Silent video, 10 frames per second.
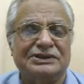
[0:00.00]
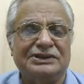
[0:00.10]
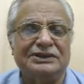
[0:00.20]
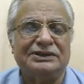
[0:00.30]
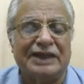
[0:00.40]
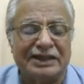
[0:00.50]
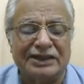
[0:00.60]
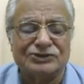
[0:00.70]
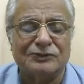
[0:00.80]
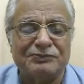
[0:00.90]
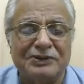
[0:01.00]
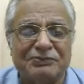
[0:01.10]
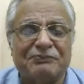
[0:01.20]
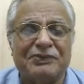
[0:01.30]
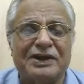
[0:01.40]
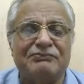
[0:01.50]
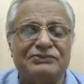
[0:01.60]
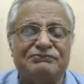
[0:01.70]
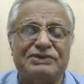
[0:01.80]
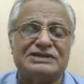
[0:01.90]
That SOP prepared
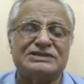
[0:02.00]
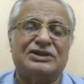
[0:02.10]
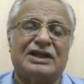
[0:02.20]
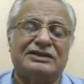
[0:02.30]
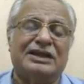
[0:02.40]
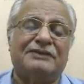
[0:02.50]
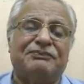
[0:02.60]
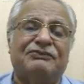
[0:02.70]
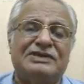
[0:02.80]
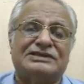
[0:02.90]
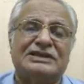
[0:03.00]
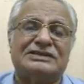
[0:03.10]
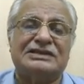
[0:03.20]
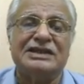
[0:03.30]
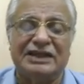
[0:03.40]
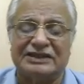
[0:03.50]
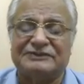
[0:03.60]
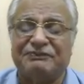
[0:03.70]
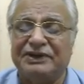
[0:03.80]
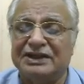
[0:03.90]
based on other vessels'
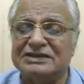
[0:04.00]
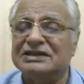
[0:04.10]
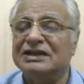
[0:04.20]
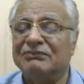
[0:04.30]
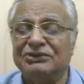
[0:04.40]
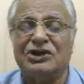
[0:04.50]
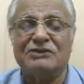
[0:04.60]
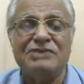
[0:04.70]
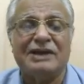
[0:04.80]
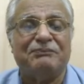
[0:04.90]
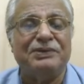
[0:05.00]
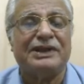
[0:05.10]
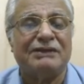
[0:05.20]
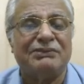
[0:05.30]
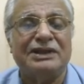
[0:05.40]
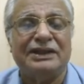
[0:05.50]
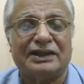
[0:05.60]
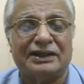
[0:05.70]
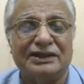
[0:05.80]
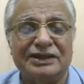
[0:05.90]
experience may not be applicable here.
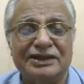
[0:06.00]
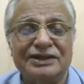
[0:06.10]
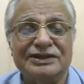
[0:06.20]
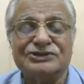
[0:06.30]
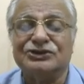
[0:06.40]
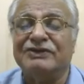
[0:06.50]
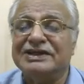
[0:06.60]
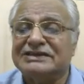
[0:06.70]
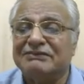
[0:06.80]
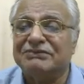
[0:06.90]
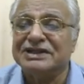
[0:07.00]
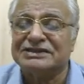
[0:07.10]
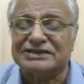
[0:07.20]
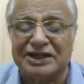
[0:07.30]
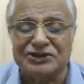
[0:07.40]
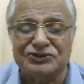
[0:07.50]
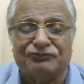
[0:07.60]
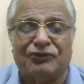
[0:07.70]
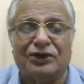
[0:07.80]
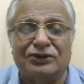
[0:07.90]
So when somebody is trying to
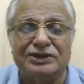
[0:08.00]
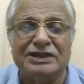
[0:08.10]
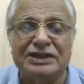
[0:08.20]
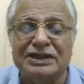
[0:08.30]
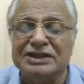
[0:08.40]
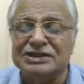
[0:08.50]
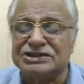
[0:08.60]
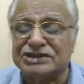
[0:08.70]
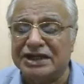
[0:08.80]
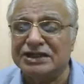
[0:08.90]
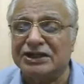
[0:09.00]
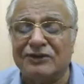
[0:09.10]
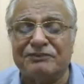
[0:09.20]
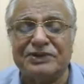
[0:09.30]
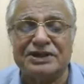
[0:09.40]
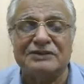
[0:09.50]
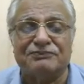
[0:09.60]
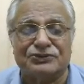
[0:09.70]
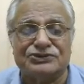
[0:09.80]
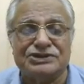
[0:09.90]
follow the standard operating
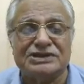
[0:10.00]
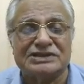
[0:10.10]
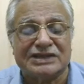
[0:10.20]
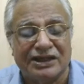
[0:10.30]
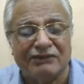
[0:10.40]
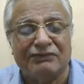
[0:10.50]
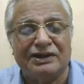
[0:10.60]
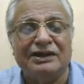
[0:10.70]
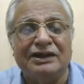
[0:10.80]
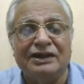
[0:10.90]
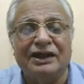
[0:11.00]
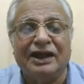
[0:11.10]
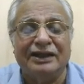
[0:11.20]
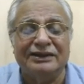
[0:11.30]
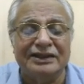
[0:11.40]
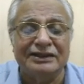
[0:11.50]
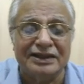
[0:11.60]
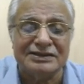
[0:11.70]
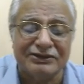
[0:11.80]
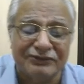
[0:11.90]
procedures given, and then there
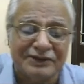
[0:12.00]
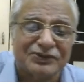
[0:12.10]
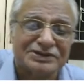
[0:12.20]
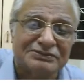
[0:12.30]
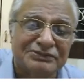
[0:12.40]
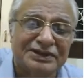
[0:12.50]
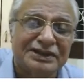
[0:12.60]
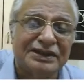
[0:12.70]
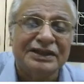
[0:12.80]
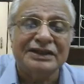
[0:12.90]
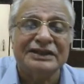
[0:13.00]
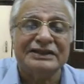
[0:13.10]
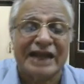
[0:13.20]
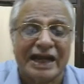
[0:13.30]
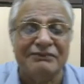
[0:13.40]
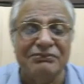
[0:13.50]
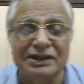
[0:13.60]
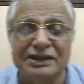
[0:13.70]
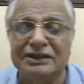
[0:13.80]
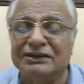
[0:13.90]
is every possibility that
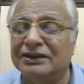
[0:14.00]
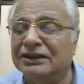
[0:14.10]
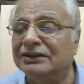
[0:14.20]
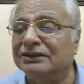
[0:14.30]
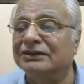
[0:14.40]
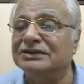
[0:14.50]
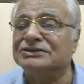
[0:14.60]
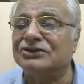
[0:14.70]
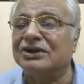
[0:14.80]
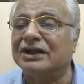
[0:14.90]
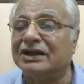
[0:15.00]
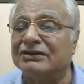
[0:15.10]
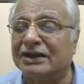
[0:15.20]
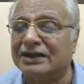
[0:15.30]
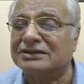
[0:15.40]
being is not a correct